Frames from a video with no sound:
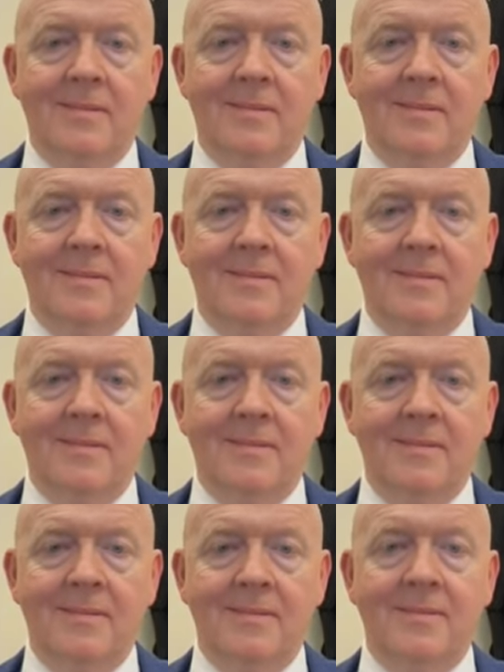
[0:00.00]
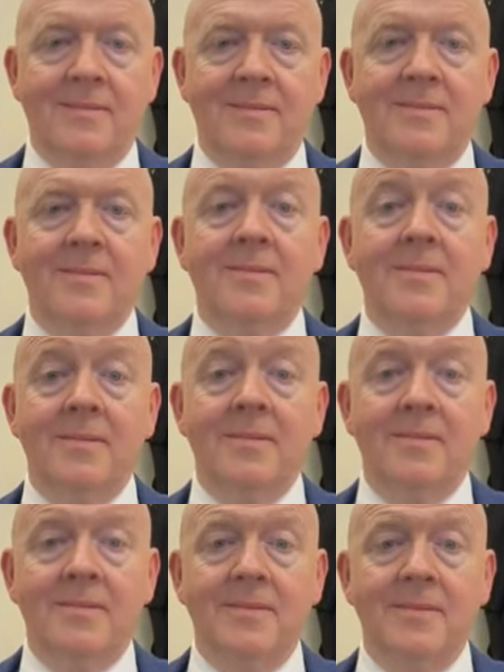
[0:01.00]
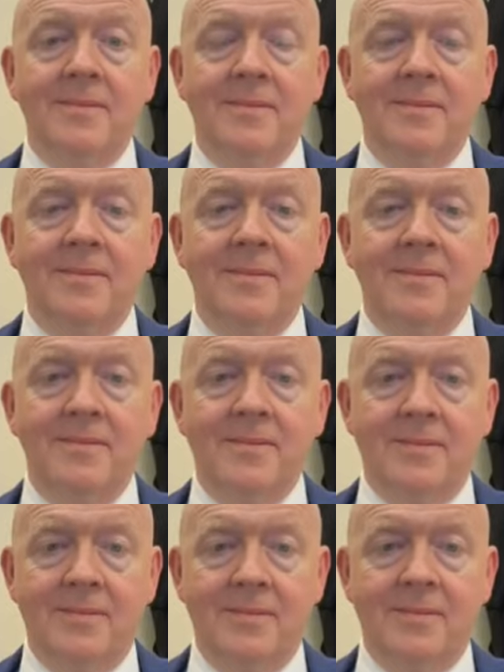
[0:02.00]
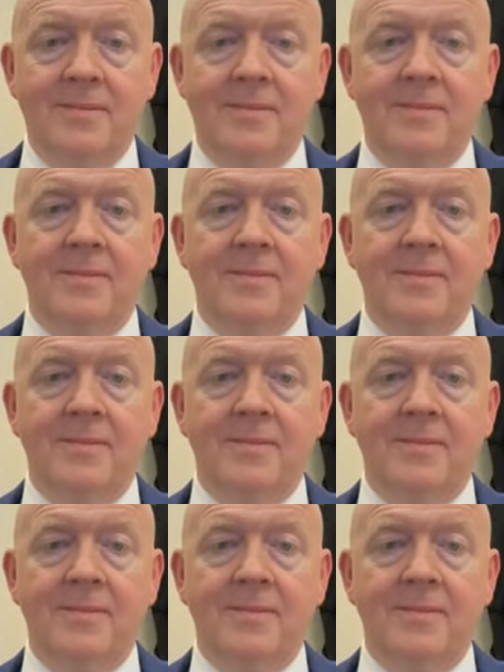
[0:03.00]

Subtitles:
(silent)